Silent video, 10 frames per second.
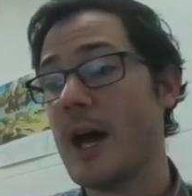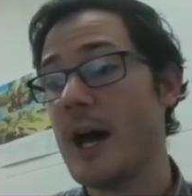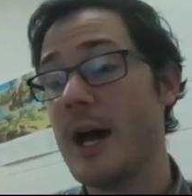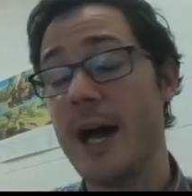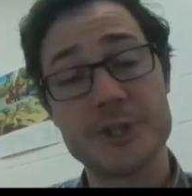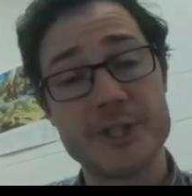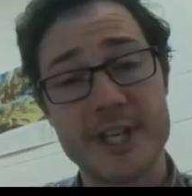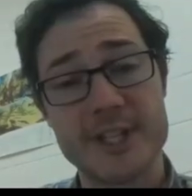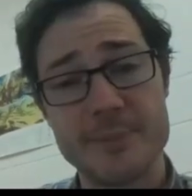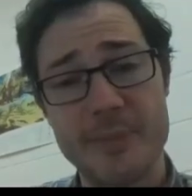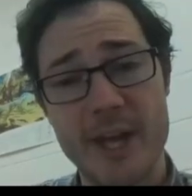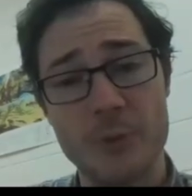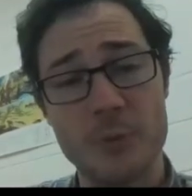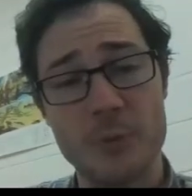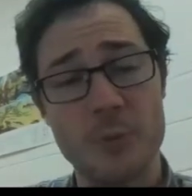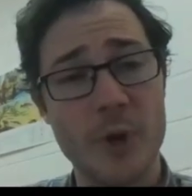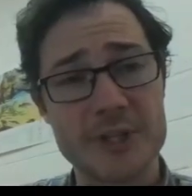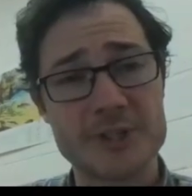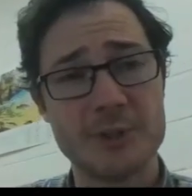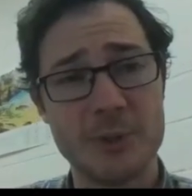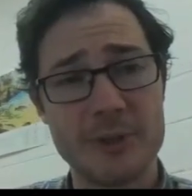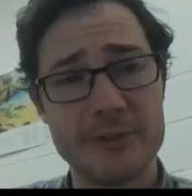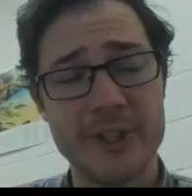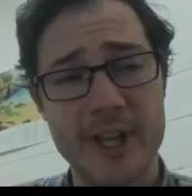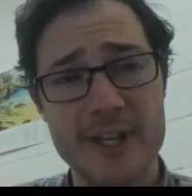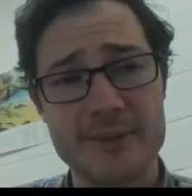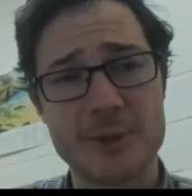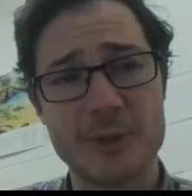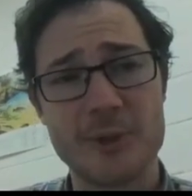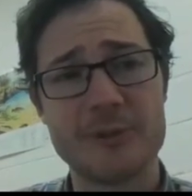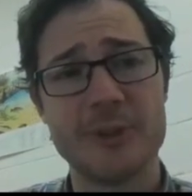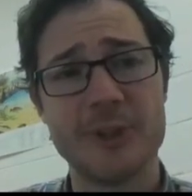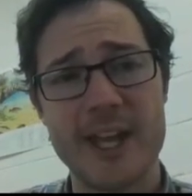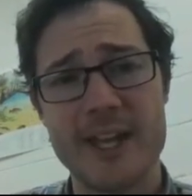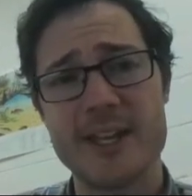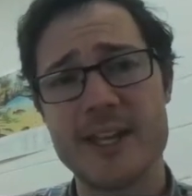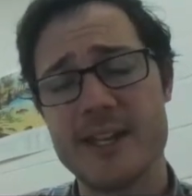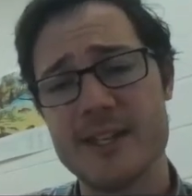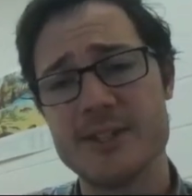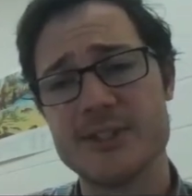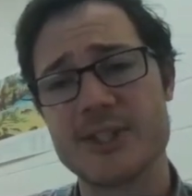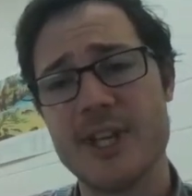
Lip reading: I should take a step back. What is chlorophyll A? Chlorophyll A is